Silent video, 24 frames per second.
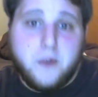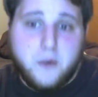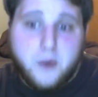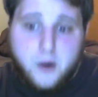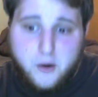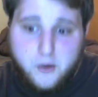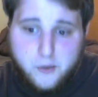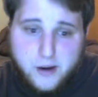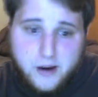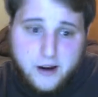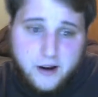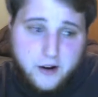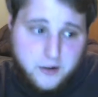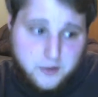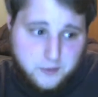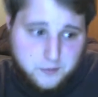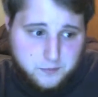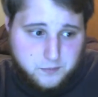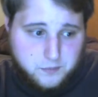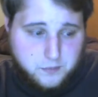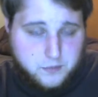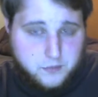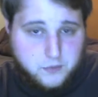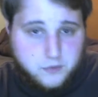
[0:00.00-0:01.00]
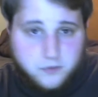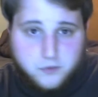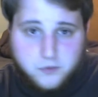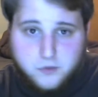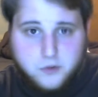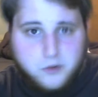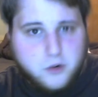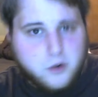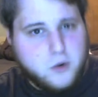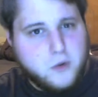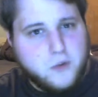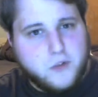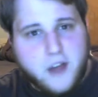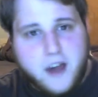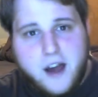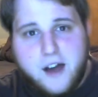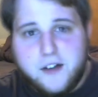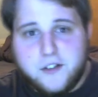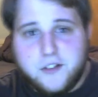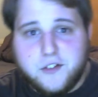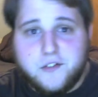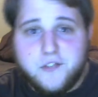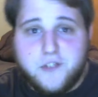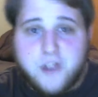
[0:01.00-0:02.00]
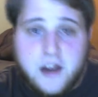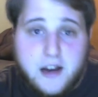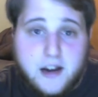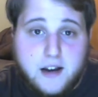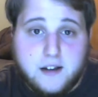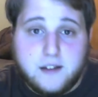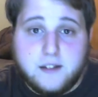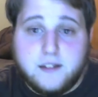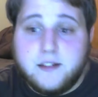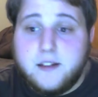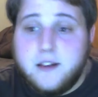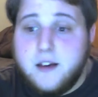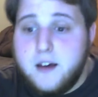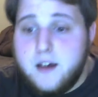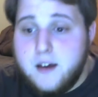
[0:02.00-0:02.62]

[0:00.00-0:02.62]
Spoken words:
around 2,000 fans.